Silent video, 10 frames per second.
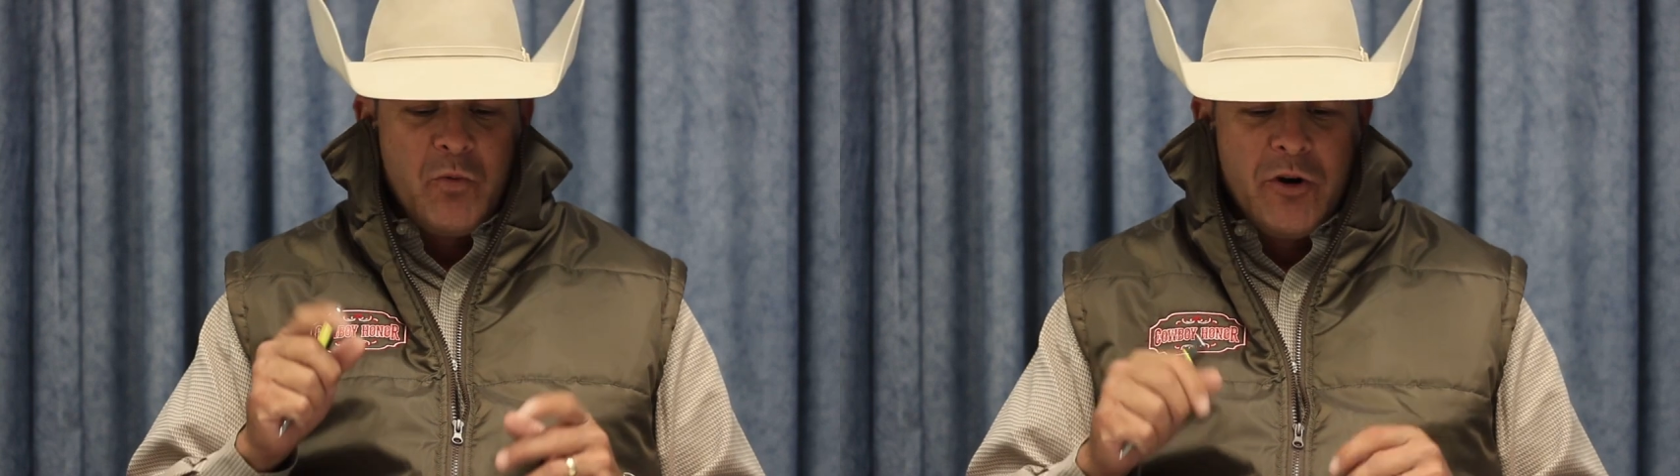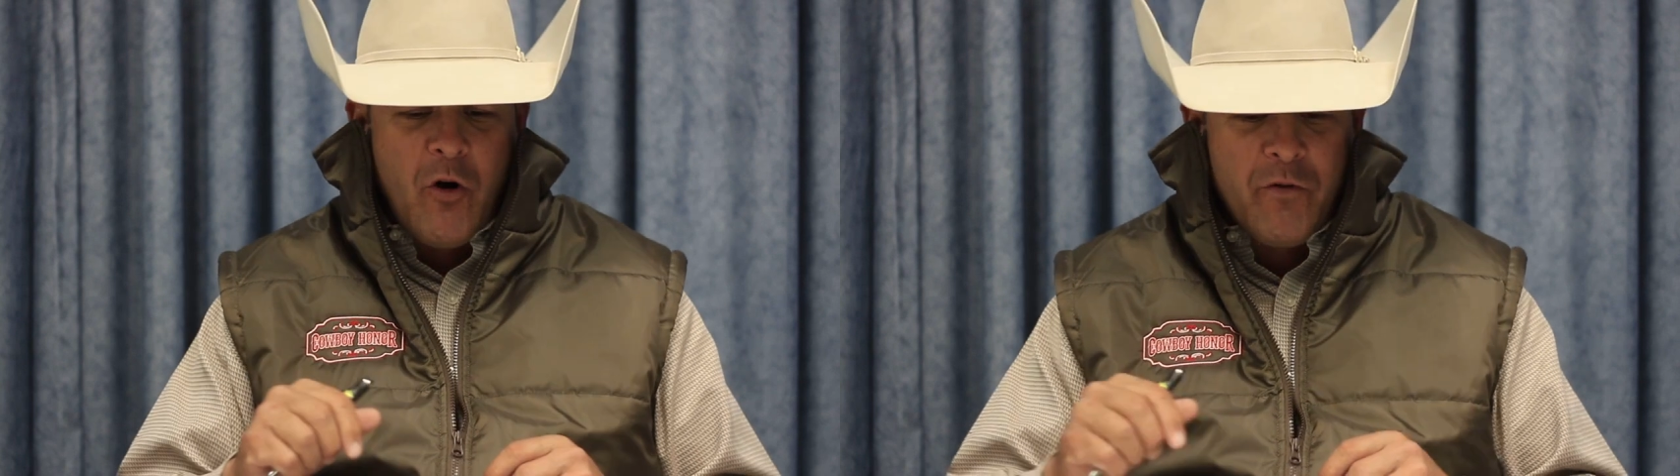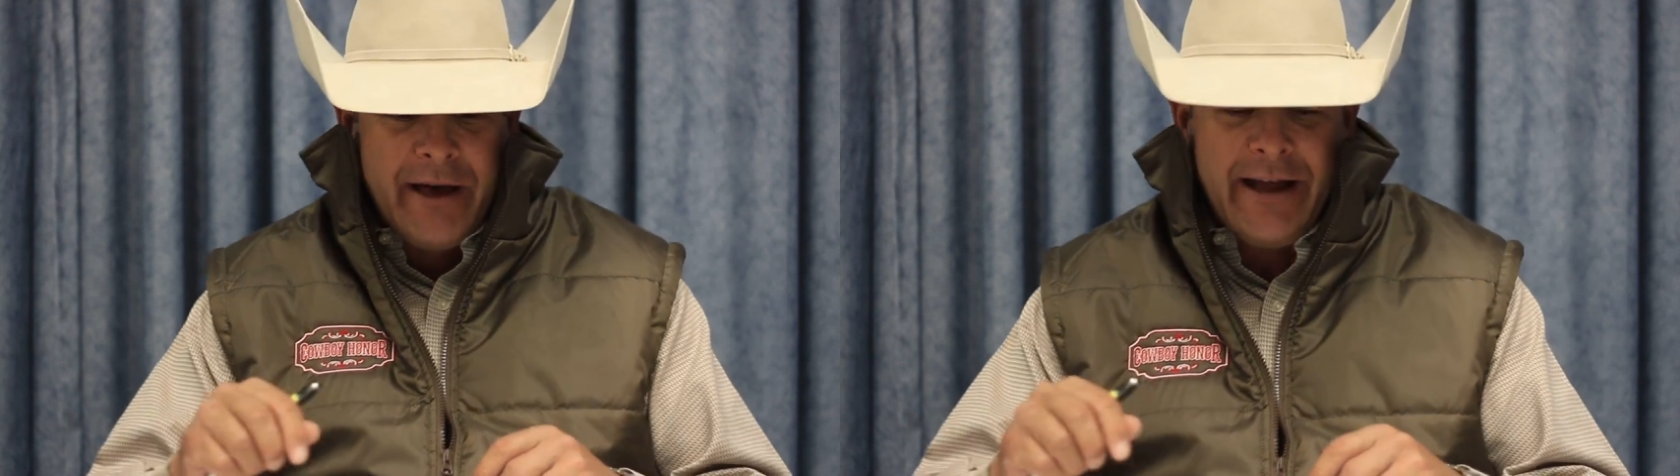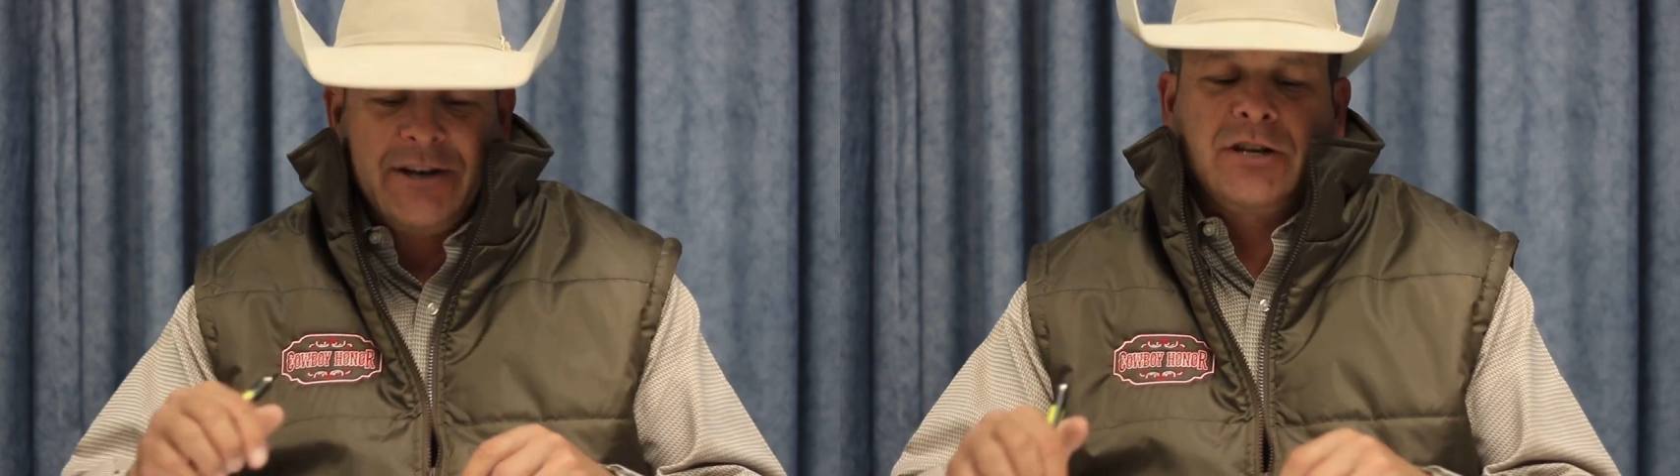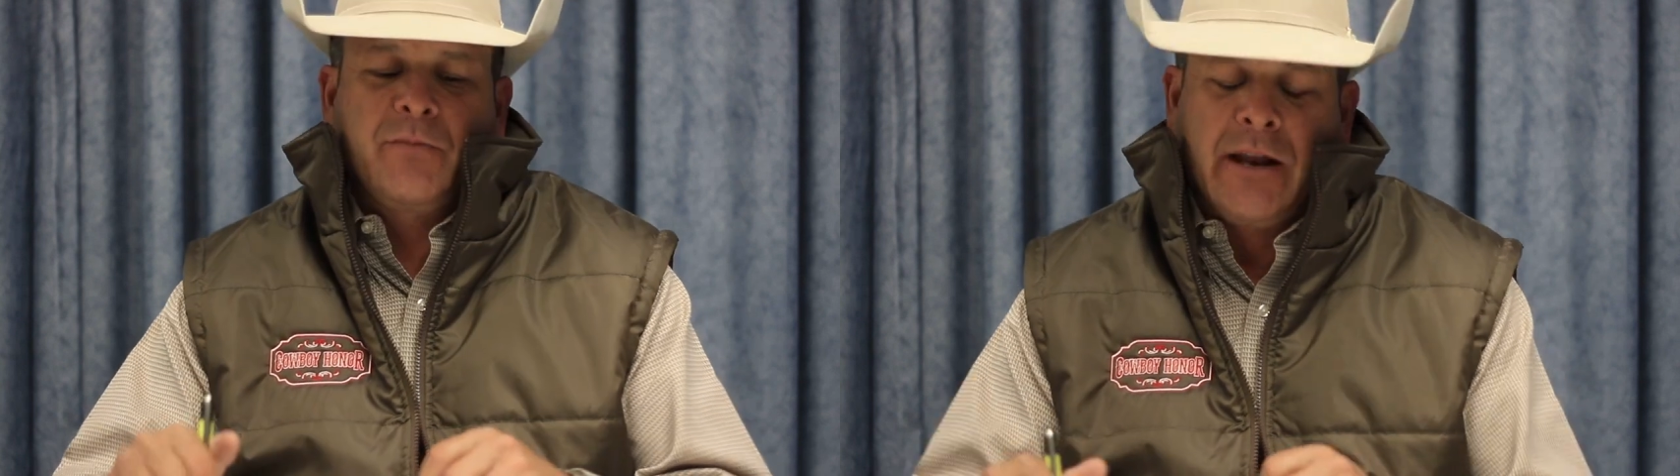so we'll go over that in
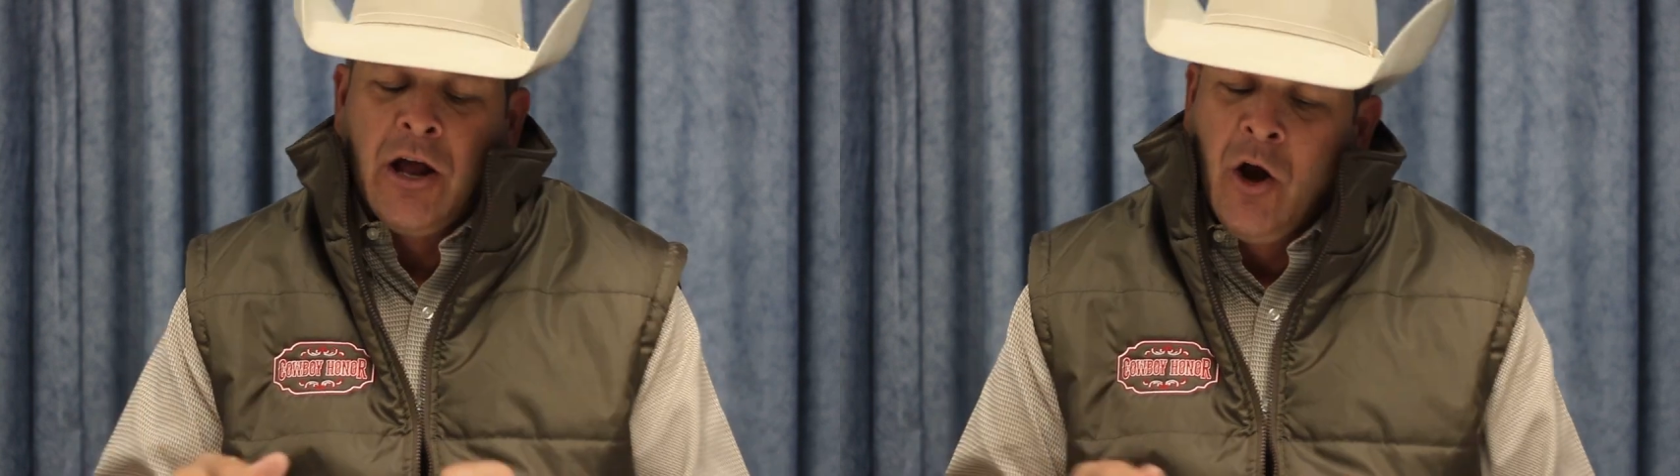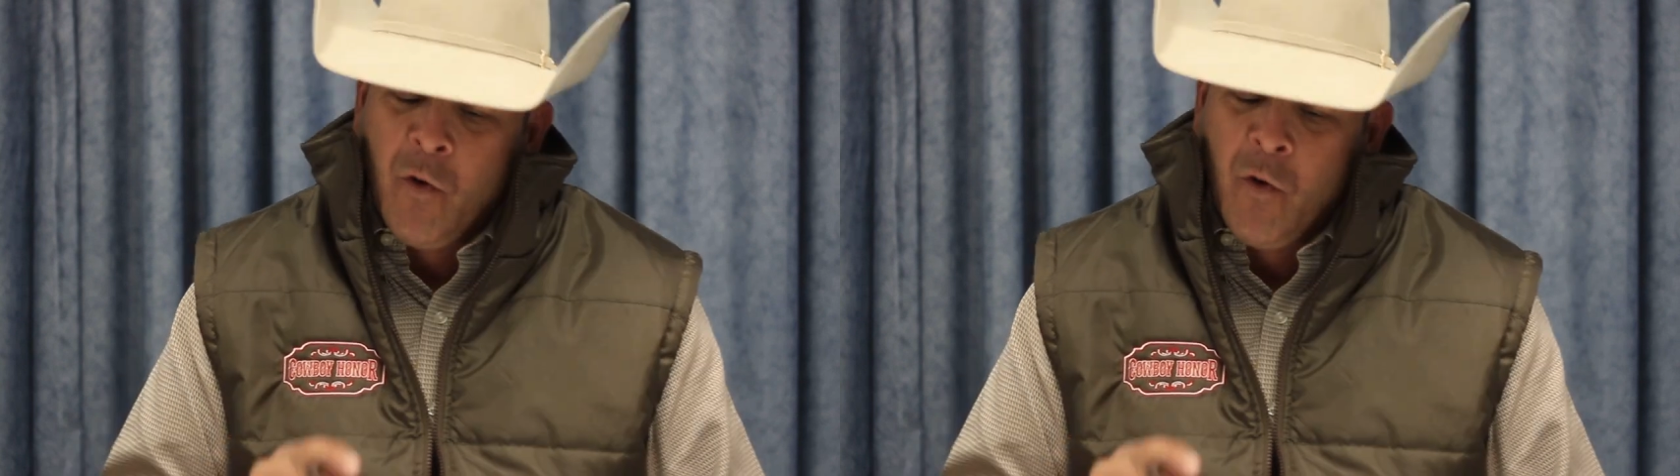just a minute.